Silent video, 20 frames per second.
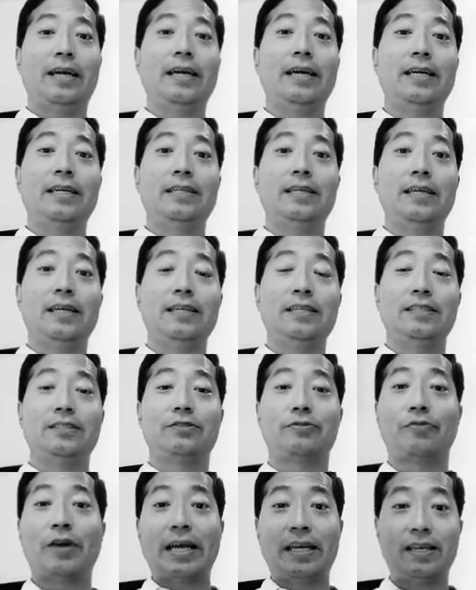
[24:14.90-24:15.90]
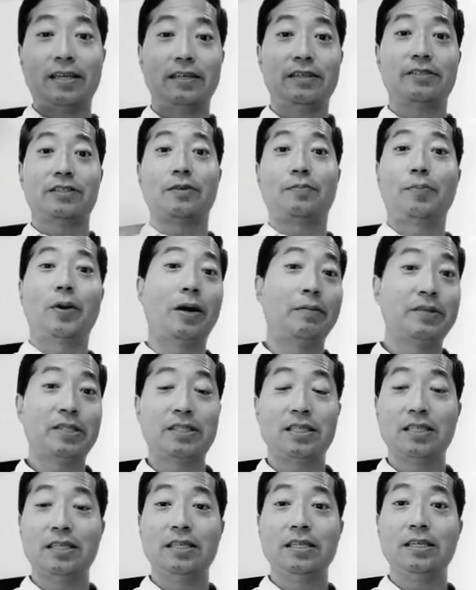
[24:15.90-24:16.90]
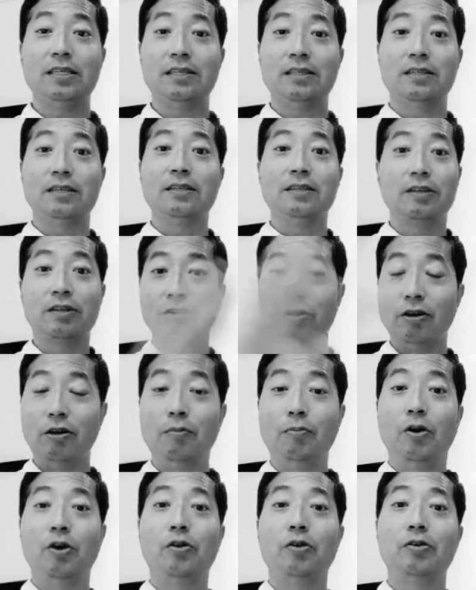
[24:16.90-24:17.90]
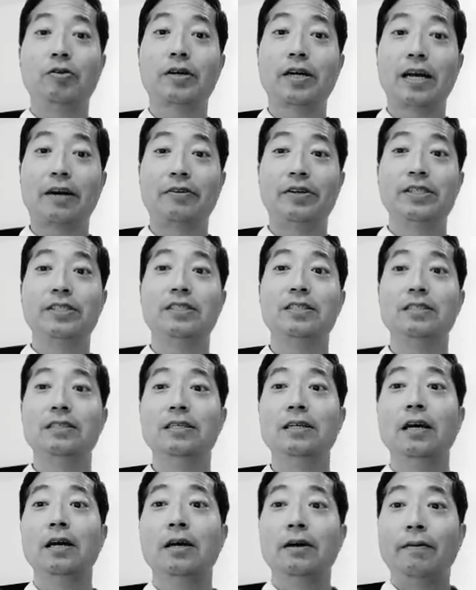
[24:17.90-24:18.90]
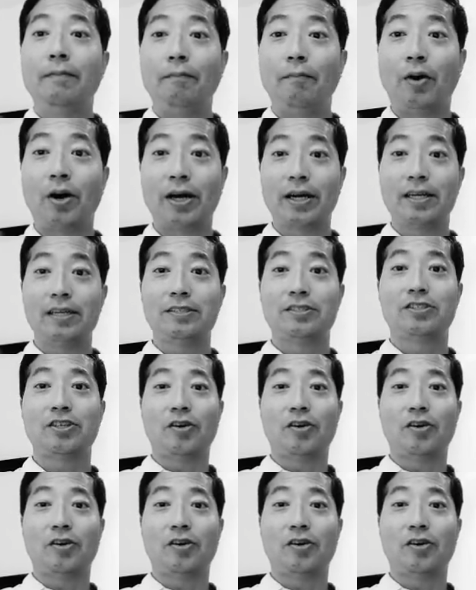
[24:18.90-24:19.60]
in its ranking of supremacy in the global currency market.